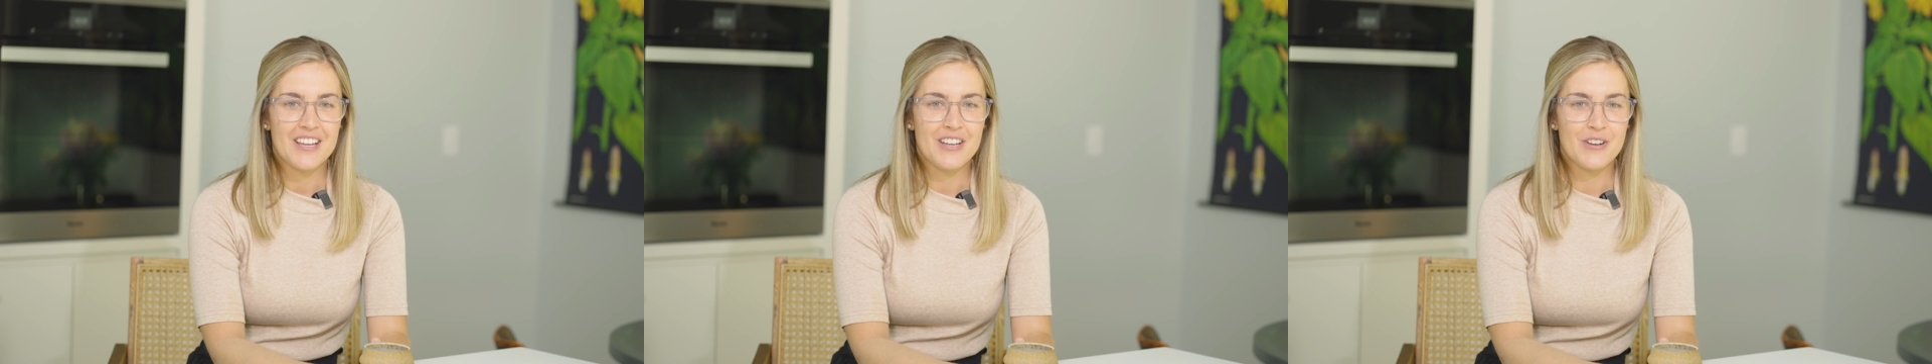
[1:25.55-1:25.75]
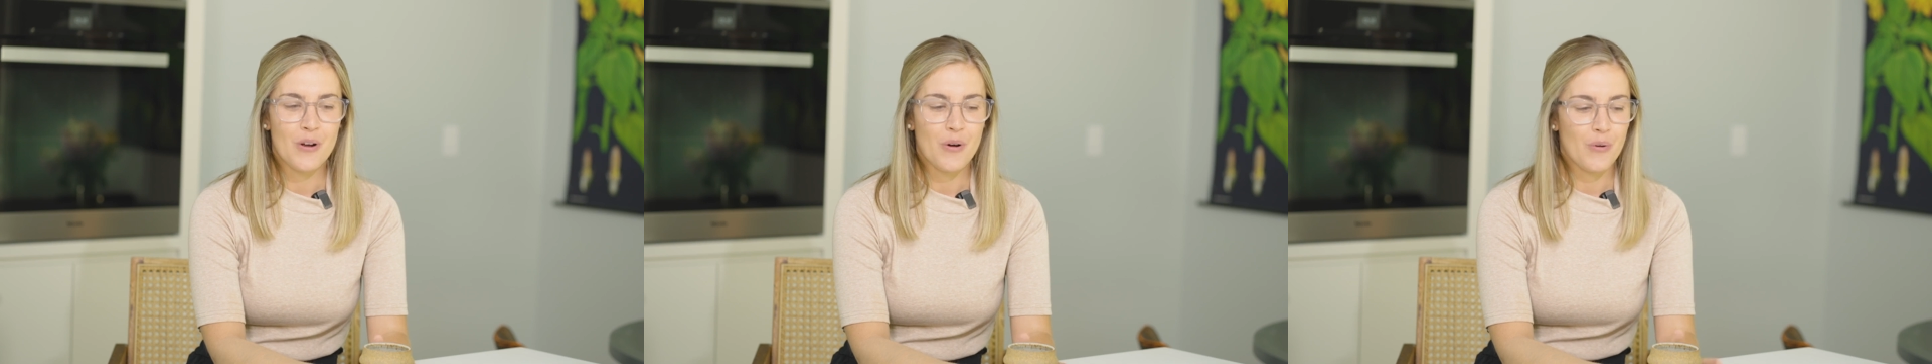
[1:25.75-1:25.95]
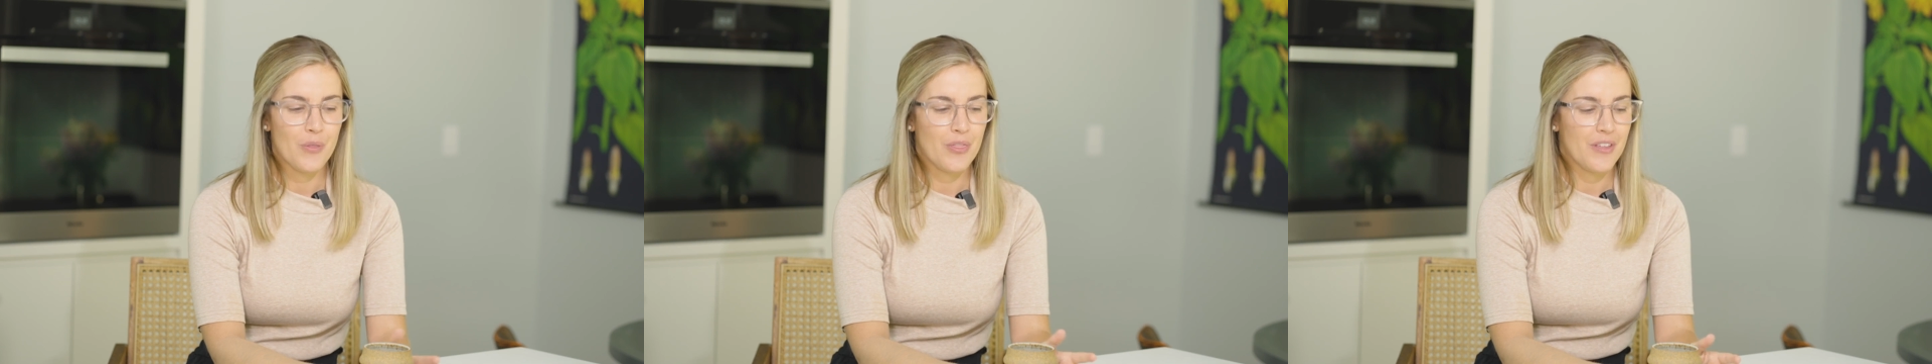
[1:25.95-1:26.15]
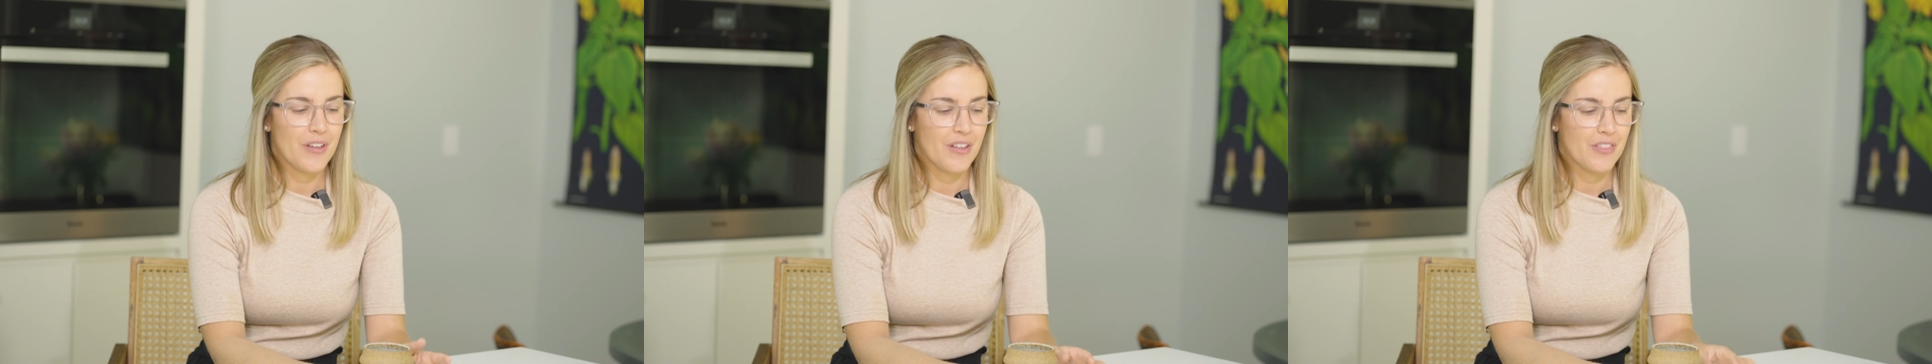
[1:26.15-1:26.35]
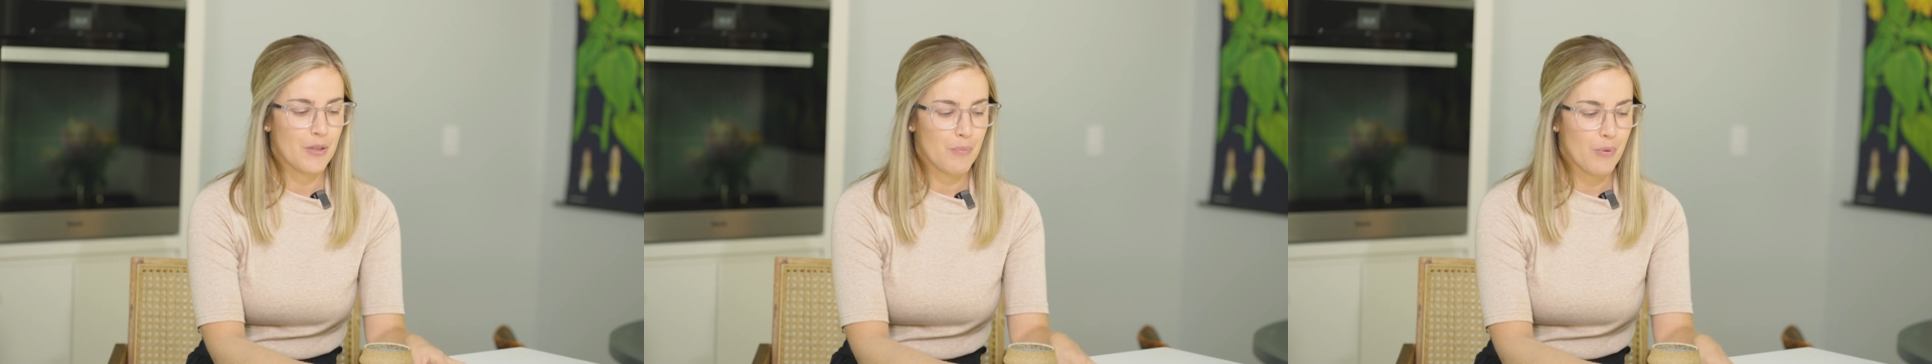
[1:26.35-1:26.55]
you know,
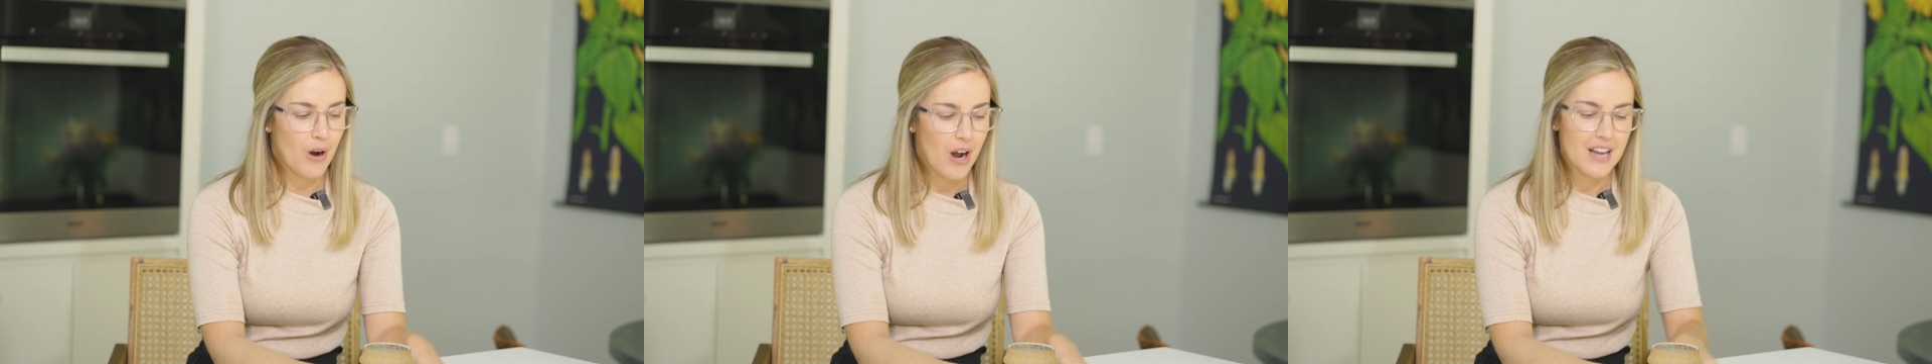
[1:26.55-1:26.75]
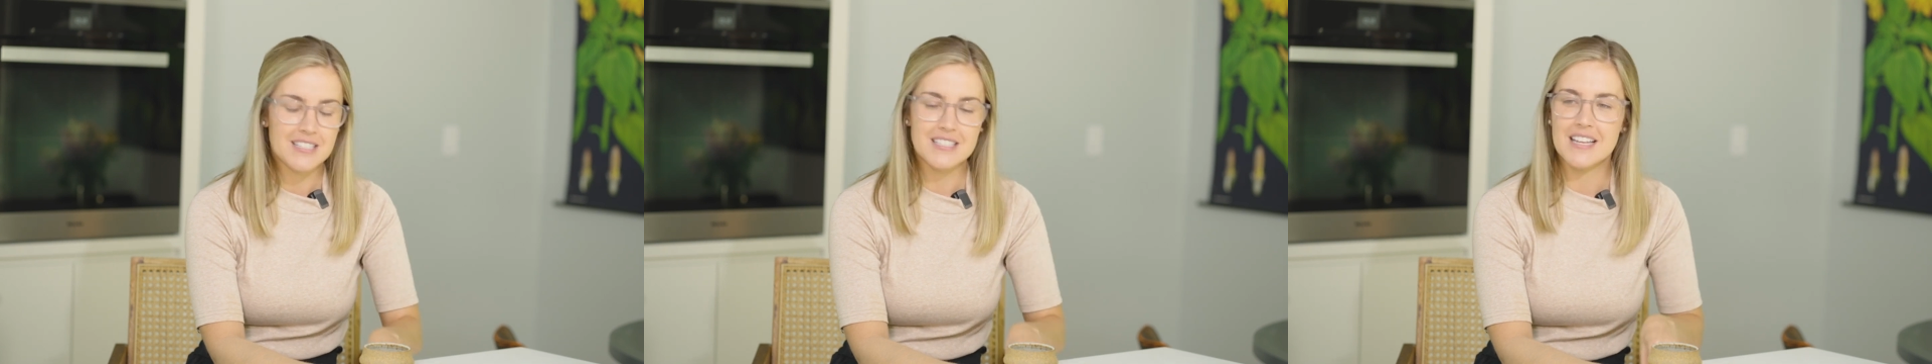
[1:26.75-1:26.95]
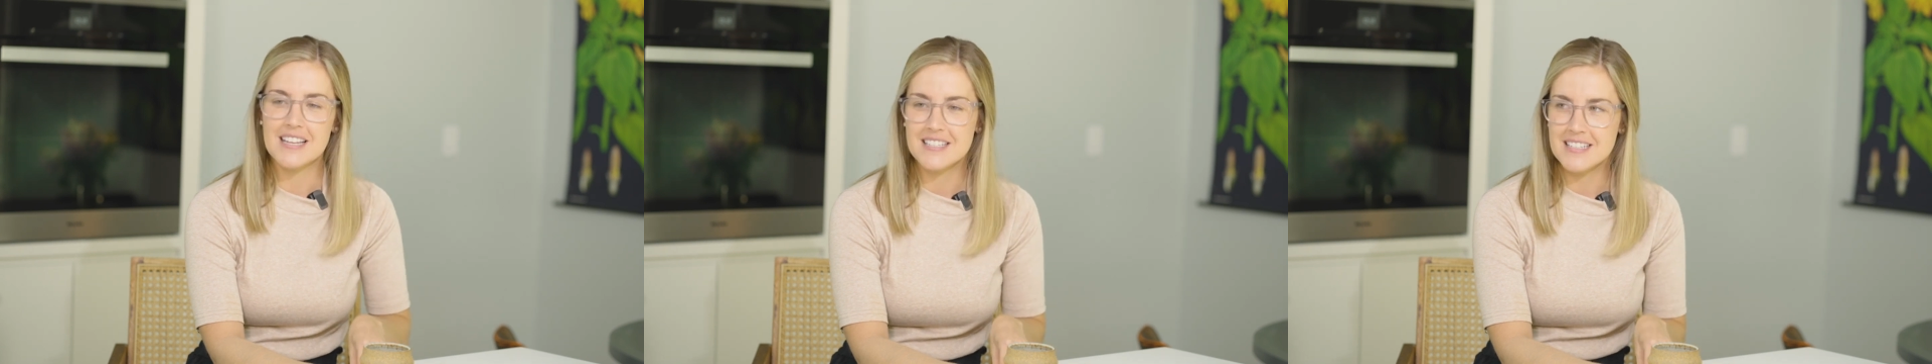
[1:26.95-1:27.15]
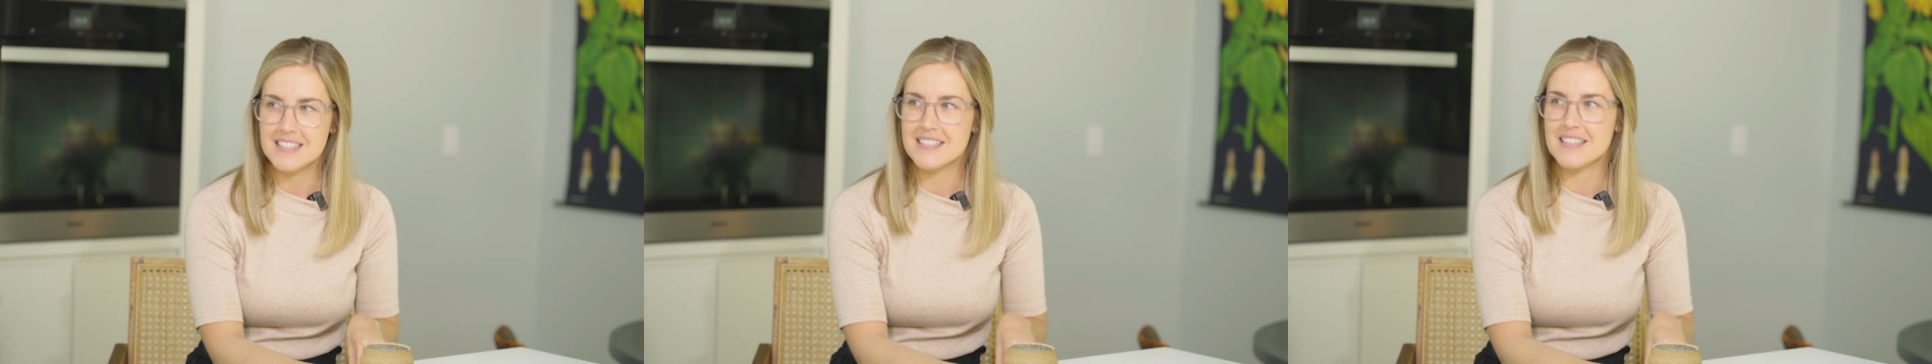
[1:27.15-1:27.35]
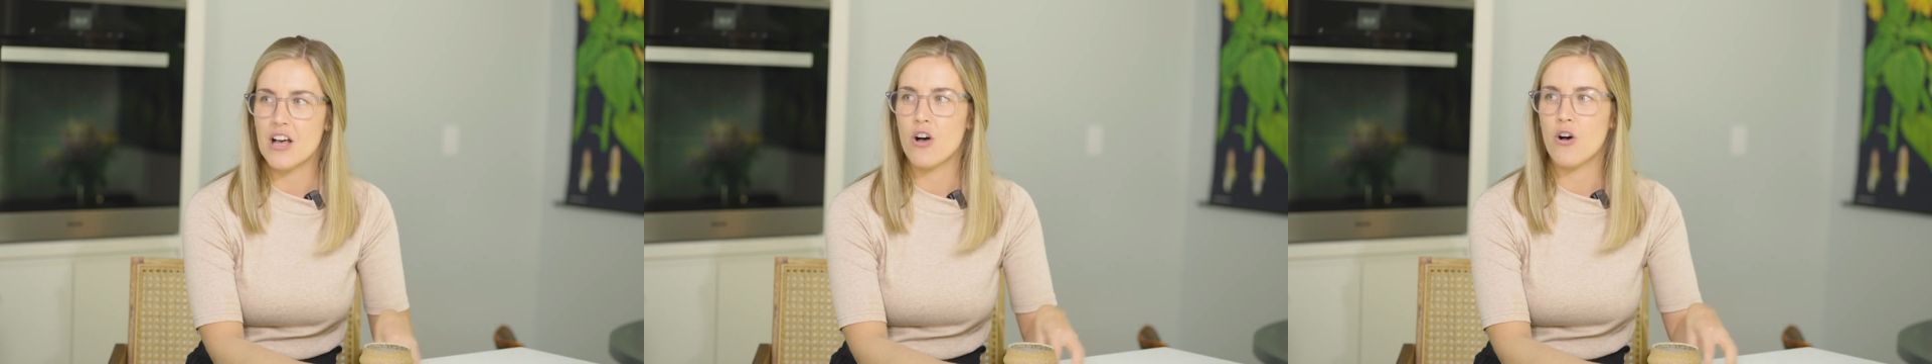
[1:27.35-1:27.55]
the process
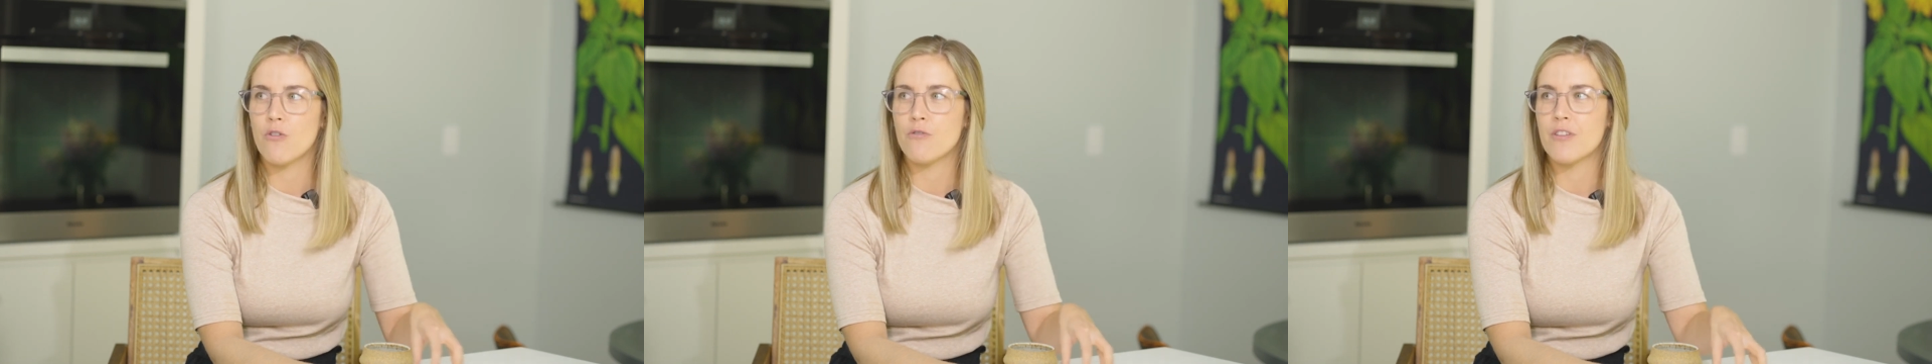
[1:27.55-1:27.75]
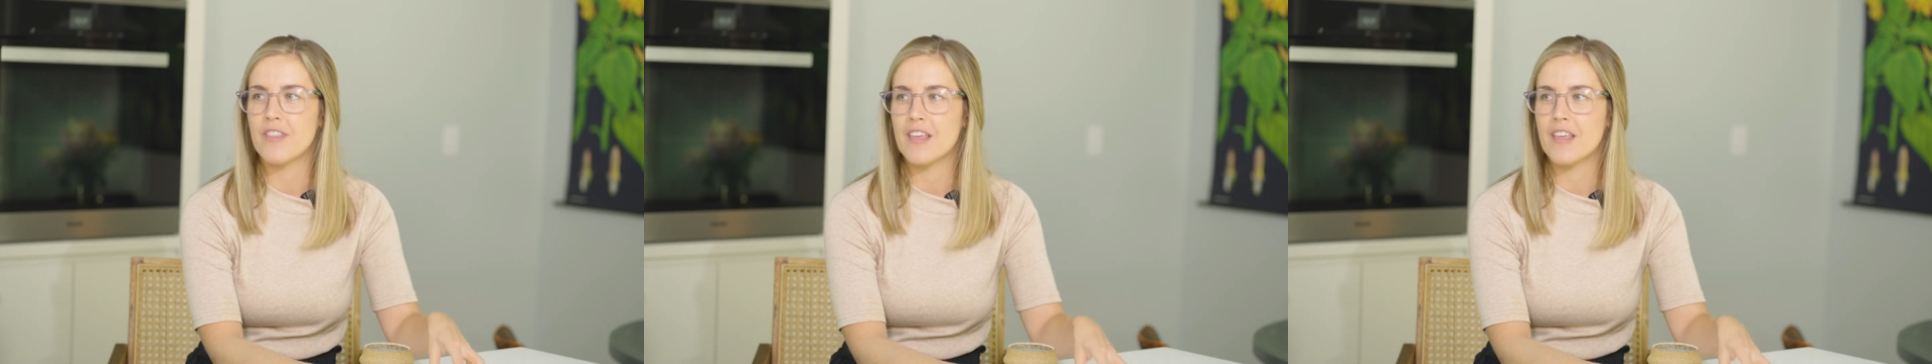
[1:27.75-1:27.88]
itself